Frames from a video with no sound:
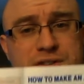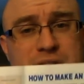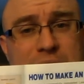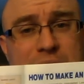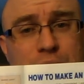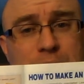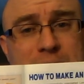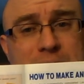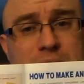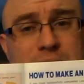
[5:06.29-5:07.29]
to how to
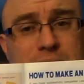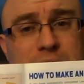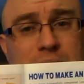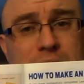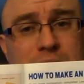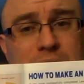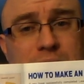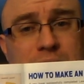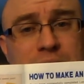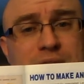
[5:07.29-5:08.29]
make
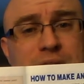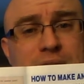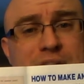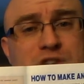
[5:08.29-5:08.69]
an adventure